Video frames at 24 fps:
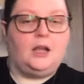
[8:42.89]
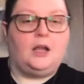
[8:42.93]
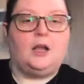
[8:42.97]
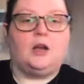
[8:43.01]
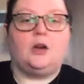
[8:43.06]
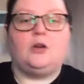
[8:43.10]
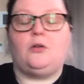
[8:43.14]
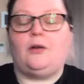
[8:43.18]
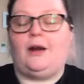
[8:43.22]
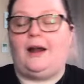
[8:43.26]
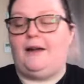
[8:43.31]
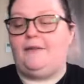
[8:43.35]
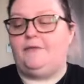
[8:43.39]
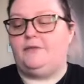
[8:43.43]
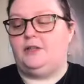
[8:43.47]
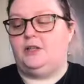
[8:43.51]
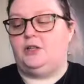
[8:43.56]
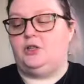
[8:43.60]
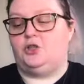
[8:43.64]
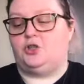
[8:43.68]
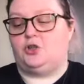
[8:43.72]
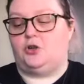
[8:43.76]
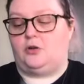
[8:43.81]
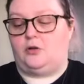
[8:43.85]

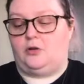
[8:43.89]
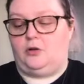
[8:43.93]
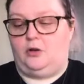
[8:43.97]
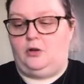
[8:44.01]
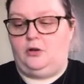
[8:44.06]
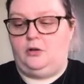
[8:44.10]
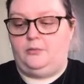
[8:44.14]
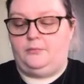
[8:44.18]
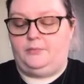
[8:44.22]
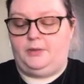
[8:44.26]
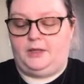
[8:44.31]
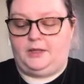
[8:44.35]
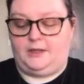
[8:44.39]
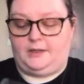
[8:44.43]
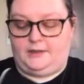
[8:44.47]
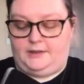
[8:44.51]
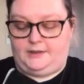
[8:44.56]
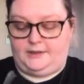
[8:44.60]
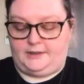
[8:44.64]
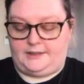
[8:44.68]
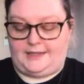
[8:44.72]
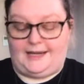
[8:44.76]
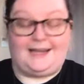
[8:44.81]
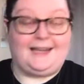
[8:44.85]
crafting journal
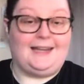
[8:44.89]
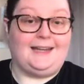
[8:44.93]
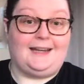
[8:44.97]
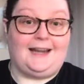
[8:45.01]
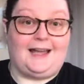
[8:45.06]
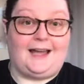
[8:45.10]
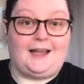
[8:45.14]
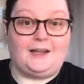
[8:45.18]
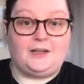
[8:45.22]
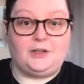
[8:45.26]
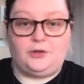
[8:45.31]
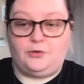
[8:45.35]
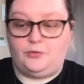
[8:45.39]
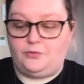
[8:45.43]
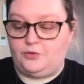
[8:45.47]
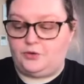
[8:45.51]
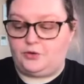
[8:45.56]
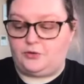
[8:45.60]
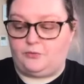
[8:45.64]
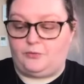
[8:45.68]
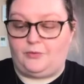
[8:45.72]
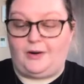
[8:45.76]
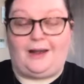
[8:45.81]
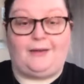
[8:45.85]
because I cannot
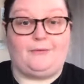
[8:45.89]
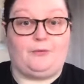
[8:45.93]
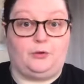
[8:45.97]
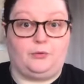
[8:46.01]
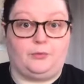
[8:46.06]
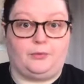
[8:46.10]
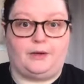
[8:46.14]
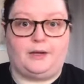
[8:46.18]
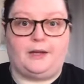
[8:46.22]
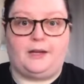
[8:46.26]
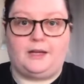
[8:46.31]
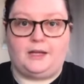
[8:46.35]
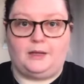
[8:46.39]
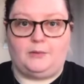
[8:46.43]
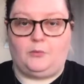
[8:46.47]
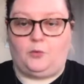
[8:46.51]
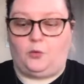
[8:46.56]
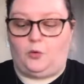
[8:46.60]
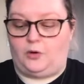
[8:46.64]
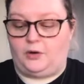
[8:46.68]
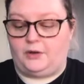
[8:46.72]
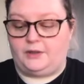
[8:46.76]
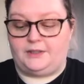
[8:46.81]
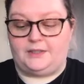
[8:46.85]
use Ravelry
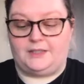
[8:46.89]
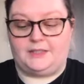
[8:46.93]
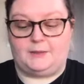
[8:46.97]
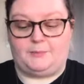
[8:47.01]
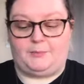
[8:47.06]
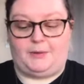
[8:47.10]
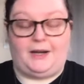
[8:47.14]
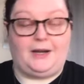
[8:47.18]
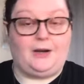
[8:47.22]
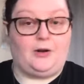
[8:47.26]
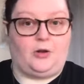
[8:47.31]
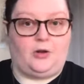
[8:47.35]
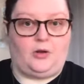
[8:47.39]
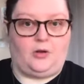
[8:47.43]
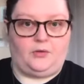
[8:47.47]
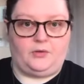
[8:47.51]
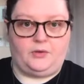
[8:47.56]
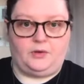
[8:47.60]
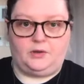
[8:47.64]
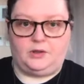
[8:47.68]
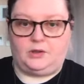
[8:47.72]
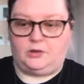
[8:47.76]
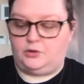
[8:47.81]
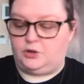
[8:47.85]
anymore despite all
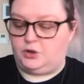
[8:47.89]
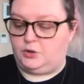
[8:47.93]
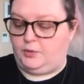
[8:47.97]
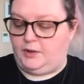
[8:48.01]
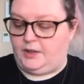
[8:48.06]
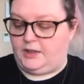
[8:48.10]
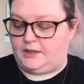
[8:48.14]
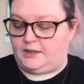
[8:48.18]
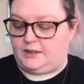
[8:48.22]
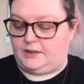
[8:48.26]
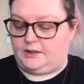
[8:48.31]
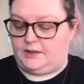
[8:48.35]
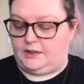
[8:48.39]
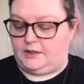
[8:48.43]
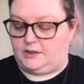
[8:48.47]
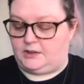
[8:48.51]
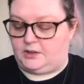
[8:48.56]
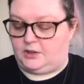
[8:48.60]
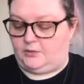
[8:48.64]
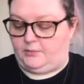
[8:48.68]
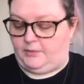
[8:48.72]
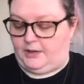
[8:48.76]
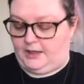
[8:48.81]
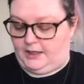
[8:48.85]
the little tweaks and things
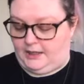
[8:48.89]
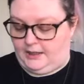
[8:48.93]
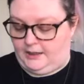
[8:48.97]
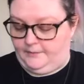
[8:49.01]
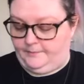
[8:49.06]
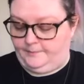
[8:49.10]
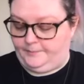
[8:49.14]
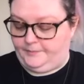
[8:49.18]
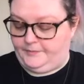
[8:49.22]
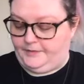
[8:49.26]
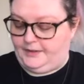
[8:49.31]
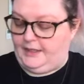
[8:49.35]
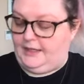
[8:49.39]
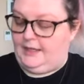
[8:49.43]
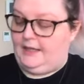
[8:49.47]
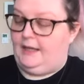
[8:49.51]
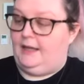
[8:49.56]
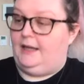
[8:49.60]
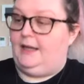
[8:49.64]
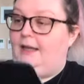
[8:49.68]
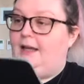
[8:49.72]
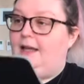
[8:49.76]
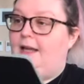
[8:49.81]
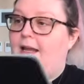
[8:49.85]
they're making.
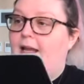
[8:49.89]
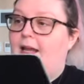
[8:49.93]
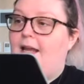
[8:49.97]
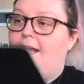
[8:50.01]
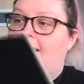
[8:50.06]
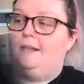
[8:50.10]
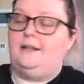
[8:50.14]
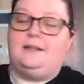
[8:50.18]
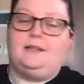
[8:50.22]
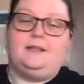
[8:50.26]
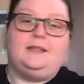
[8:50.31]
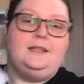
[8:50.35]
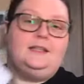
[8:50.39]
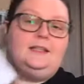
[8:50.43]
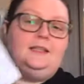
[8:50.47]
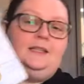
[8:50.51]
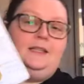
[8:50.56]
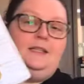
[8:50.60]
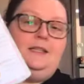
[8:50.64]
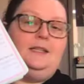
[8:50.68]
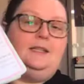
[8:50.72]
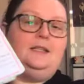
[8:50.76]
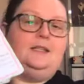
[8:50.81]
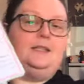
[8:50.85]
And this
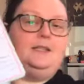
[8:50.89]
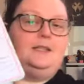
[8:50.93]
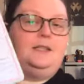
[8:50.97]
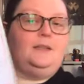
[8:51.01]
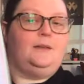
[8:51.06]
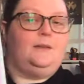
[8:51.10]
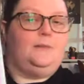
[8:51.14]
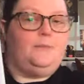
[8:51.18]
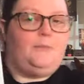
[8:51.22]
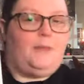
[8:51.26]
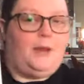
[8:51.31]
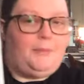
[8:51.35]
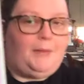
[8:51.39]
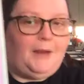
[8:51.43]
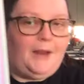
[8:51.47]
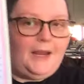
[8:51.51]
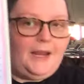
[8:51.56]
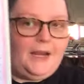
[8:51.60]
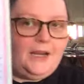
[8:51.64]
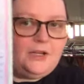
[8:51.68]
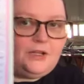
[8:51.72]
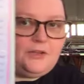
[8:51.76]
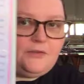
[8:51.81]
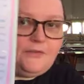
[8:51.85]
is my
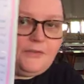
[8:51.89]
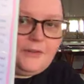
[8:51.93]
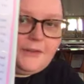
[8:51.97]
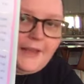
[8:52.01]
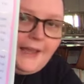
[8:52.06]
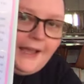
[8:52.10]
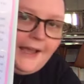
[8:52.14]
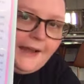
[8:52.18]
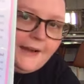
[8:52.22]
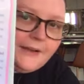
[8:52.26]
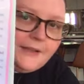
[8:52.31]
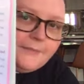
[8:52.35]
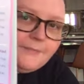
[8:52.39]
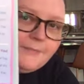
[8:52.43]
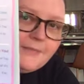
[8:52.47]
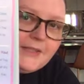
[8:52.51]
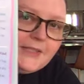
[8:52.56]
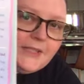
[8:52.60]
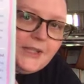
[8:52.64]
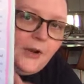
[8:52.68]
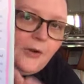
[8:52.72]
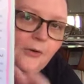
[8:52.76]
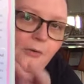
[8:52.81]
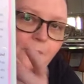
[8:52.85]
page for that.
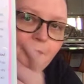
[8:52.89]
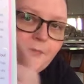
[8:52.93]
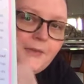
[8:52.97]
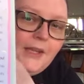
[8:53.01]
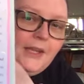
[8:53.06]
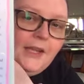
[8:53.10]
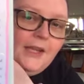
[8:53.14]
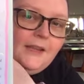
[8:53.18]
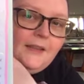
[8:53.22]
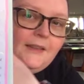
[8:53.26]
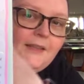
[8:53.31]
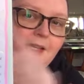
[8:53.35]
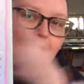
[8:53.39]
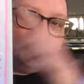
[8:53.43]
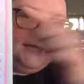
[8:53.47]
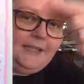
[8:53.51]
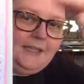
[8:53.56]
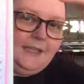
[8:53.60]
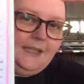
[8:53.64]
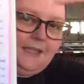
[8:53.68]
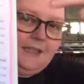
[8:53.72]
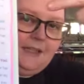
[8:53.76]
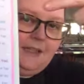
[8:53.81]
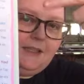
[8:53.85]
So this
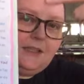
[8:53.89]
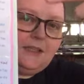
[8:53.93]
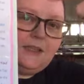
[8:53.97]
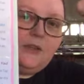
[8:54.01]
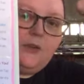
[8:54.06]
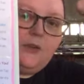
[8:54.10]
is